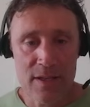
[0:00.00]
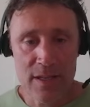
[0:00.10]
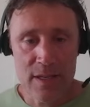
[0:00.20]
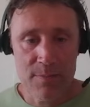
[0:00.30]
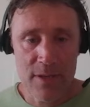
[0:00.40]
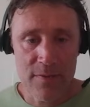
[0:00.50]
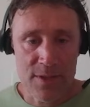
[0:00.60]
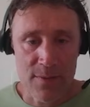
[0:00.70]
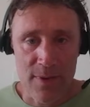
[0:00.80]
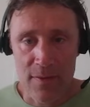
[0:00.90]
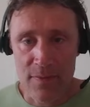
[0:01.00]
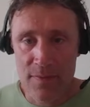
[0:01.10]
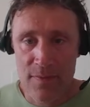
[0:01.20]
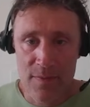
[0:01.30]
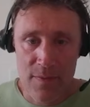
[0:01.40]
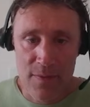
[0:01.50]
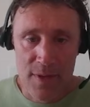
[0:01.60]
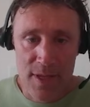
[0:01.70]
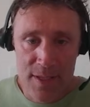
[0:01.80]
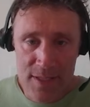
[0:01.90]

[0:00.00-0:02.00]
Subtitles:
it pivots around this